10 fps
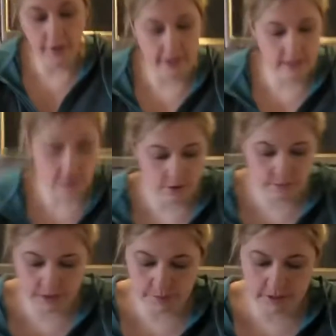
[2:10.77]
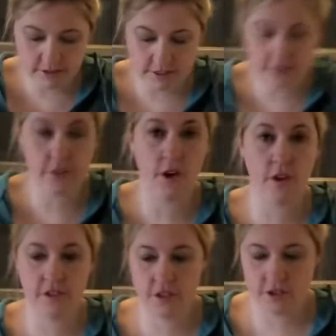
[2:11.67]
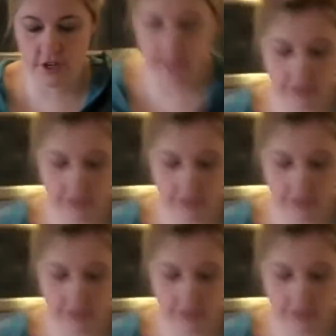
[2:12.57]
right, now I'm gonna mix together all the dry